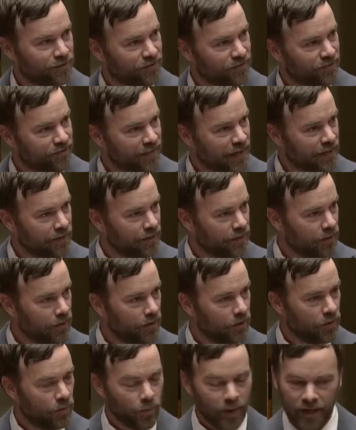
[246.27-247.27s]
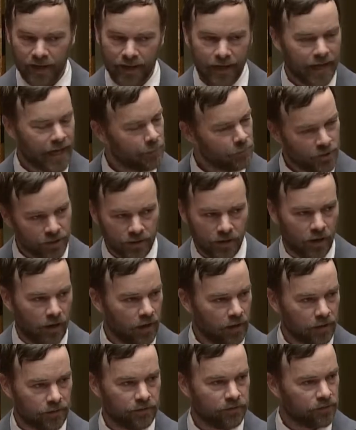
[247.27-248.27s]
She said, "Well, I'm going to
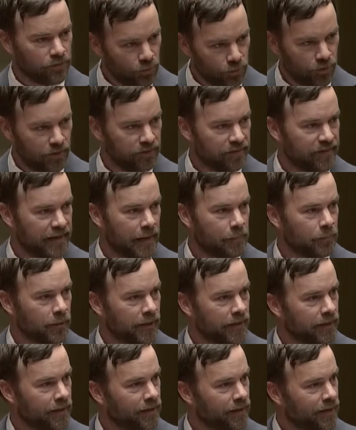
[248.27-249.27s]
call a school assembly,